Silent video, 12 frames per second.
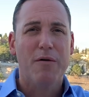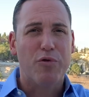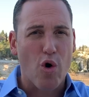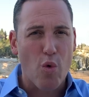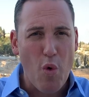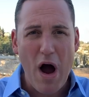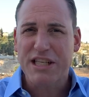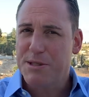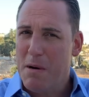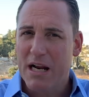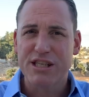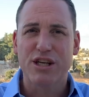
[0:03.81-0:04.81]
for a
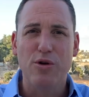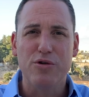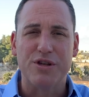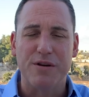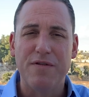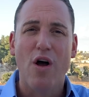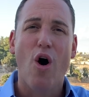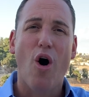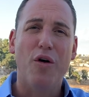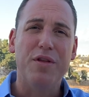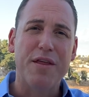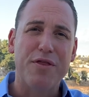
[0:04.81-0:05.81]
Watchman exclusive
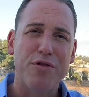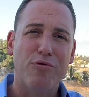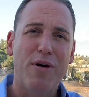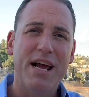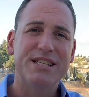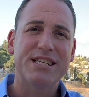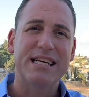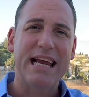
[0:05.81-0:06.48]
on the threats